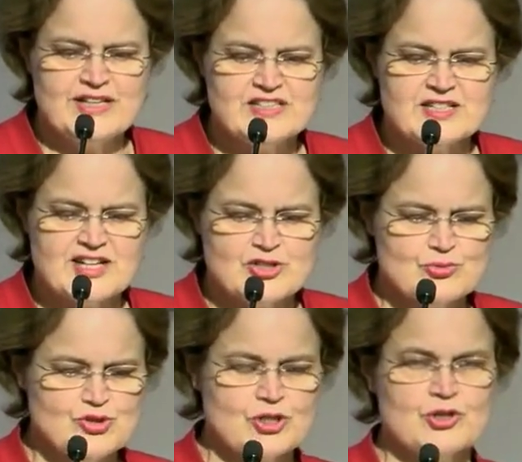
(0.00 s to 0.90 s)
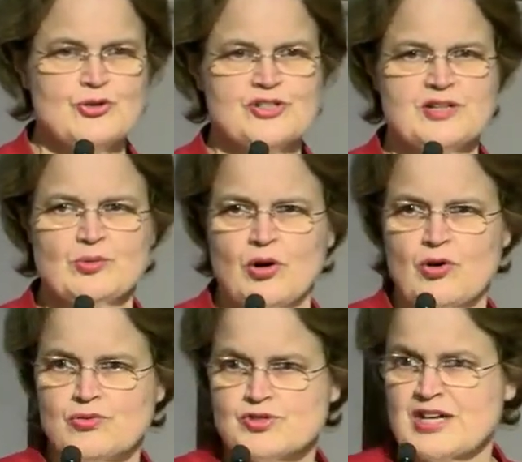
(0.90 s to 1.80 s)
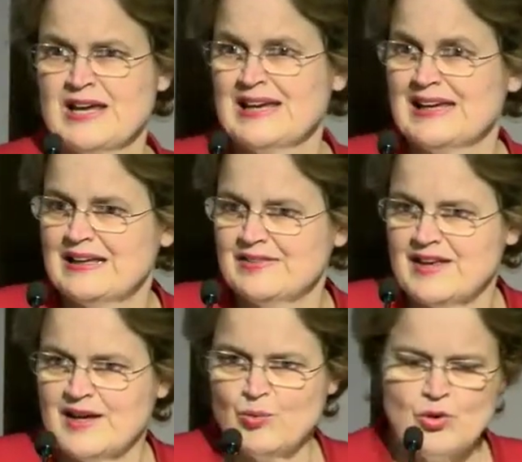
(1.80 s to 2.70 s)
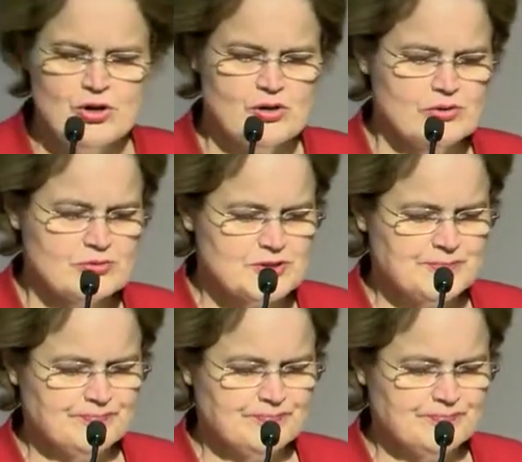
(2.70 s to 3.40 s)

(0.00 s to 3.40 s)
international security roles in their world.